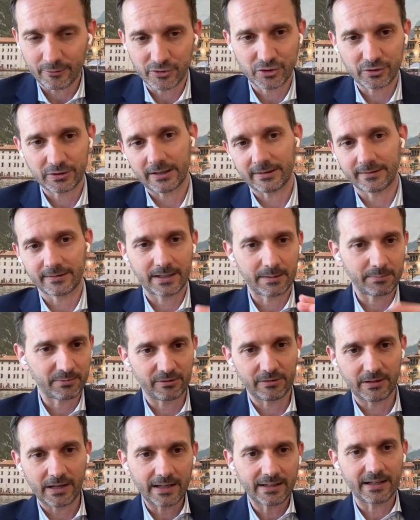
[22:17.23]
Or should I skip
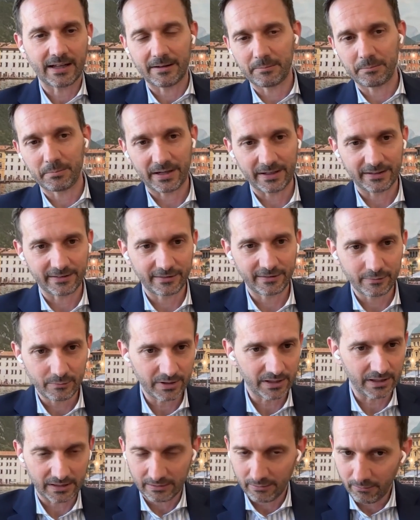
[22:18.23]
Solana and buy
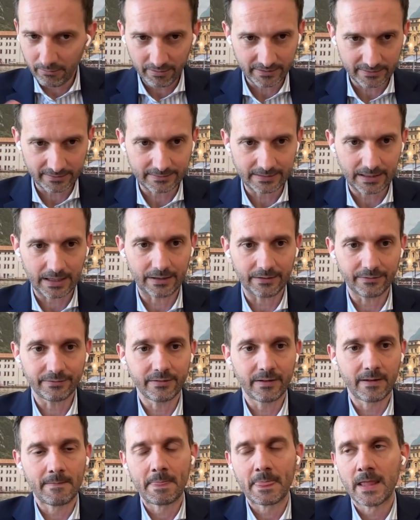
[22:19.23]
Sui and all that stuff?